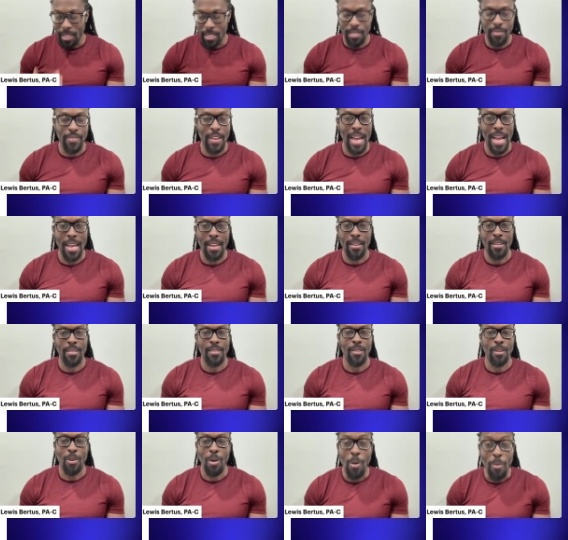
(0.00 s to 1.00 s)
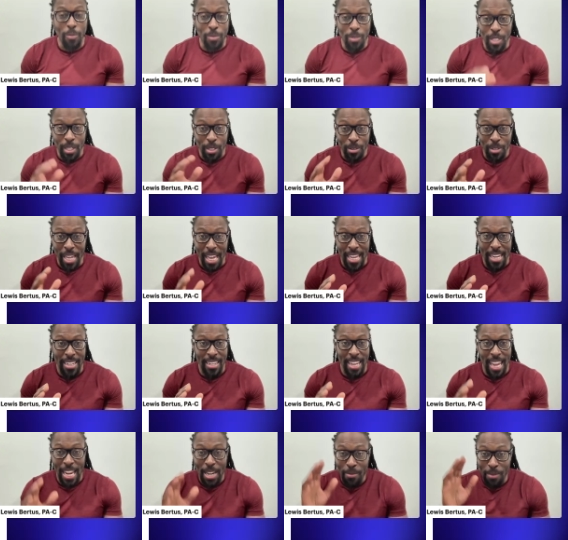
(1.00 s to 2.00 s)
It's fat. Hopefully you get
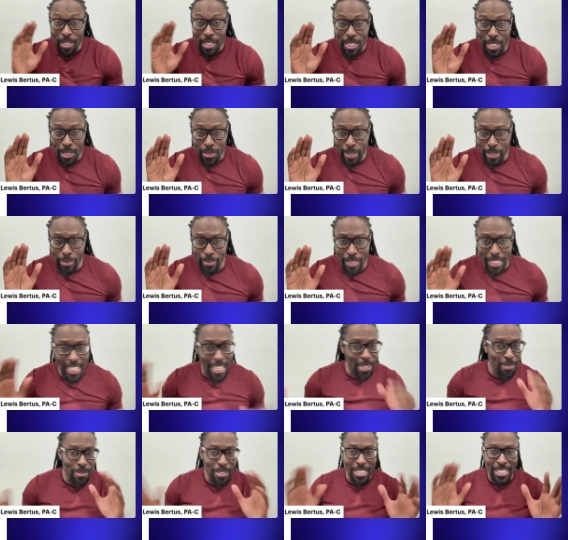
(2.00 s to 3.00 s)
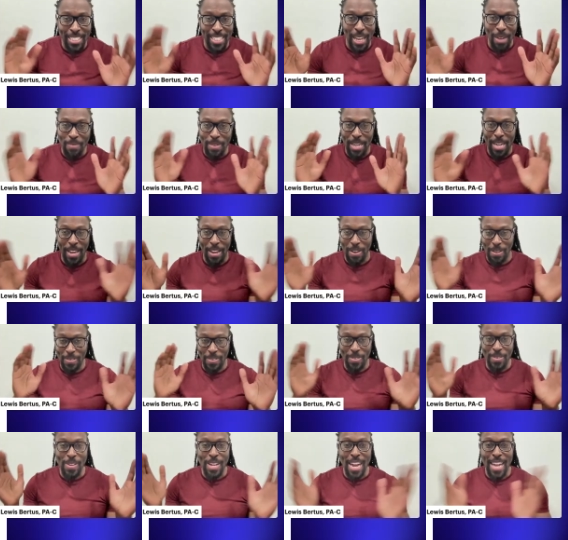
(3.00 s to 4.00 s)
it. Anyone disagree with me? Anyone stop me now?
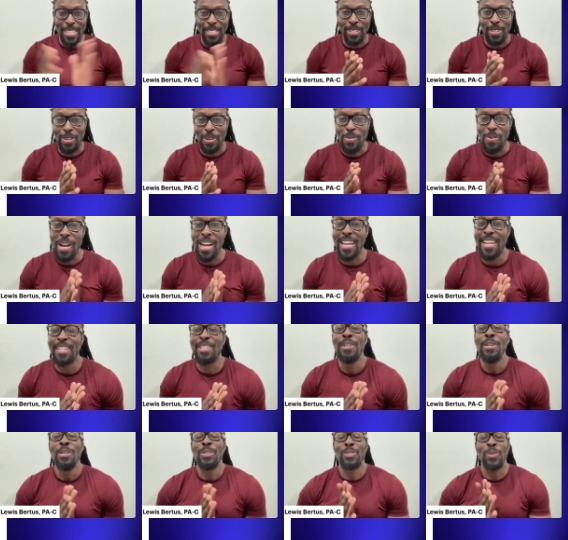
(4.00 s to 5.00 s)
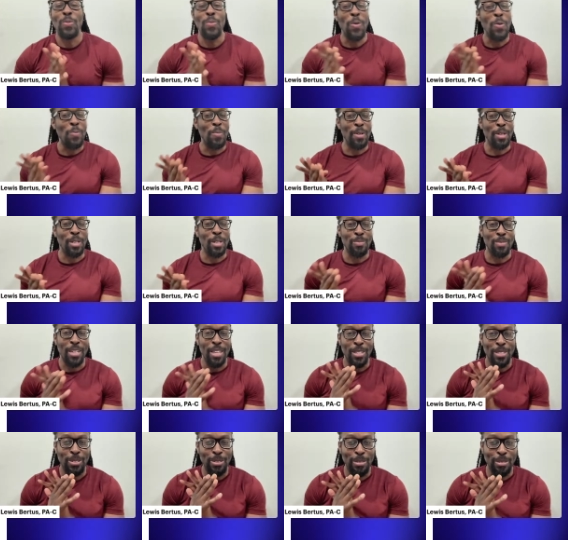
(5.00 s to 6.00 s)
You guys are quiet. So I'm hoping it's
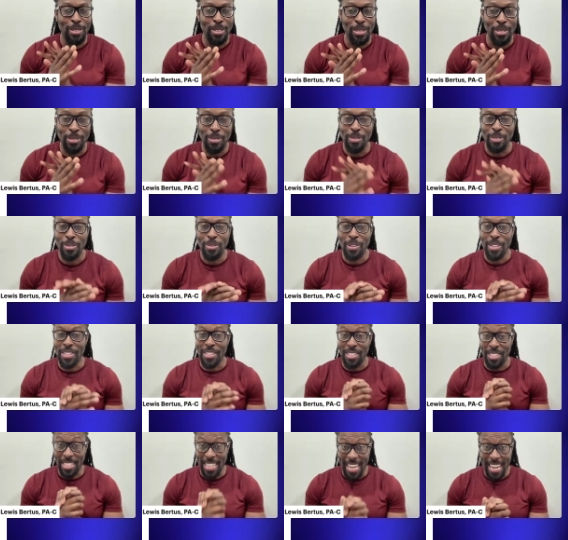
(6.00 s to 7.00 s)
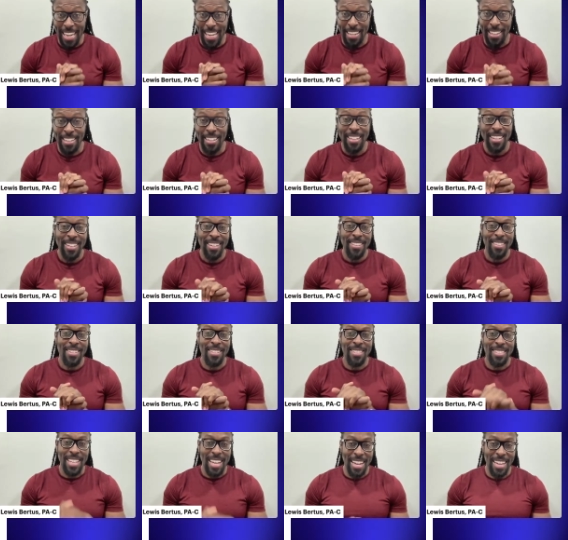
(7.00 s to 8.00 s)
because you understand the
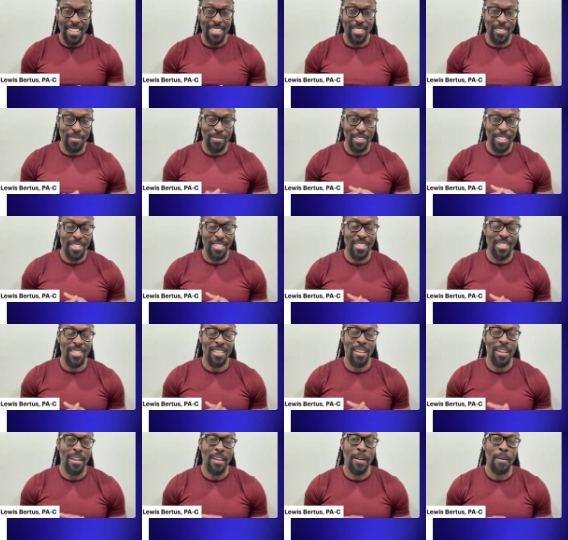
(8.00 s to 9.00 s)
science of this.